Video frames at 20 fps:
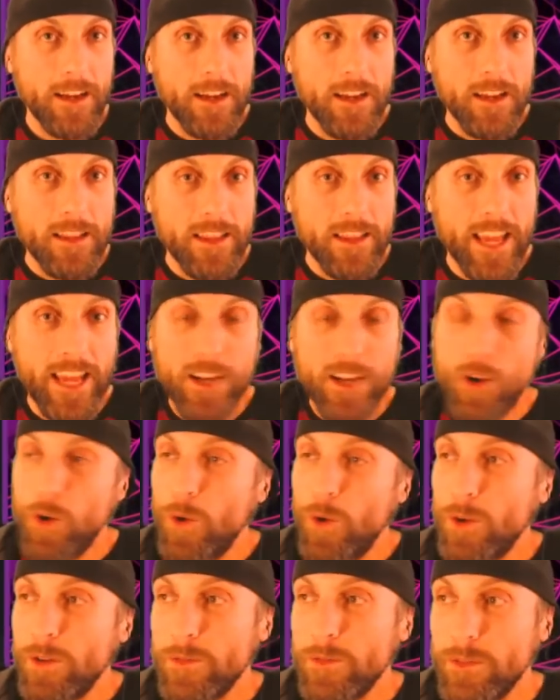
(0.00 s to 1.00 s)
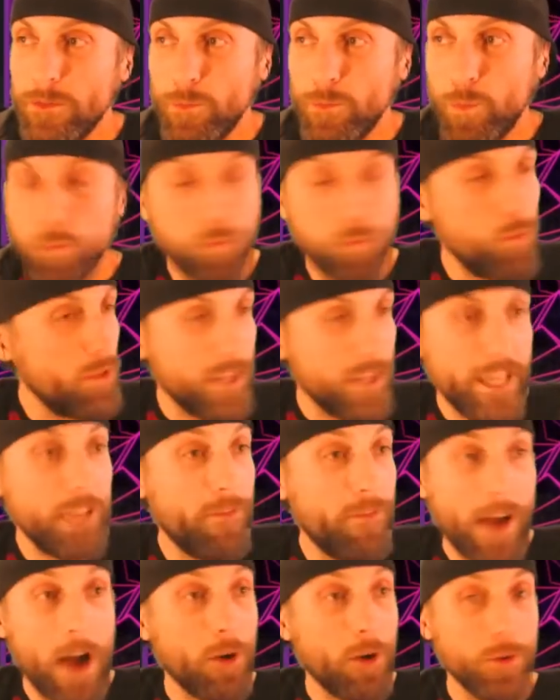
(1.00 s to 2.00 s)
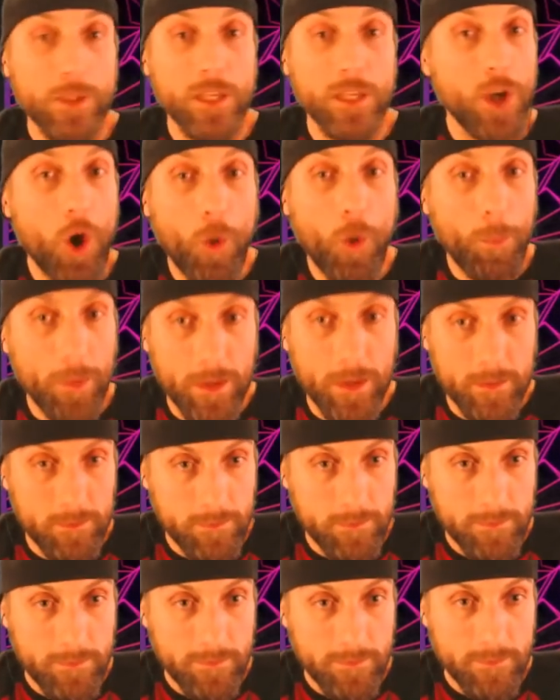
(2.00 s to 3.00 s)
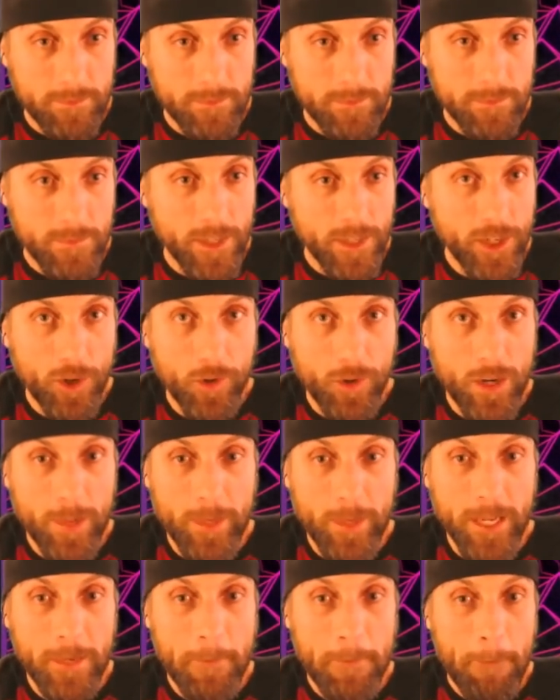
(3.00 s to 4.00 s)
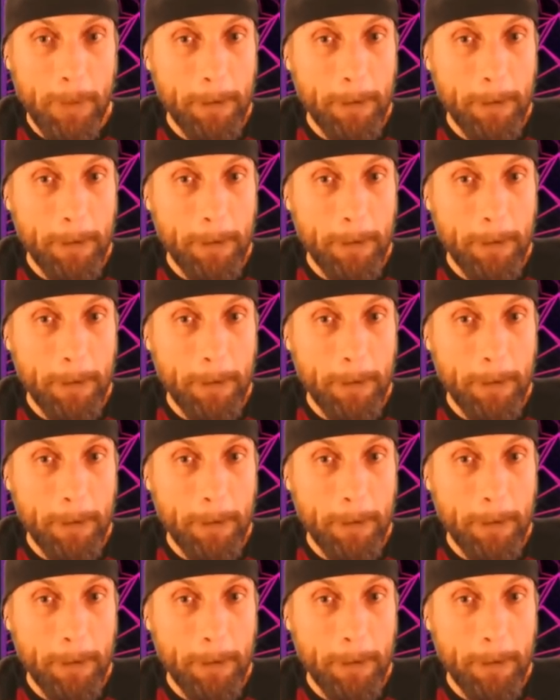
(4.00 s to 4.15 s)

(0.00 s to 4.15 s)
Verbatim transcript: They don't live out in the open. You know what I mean?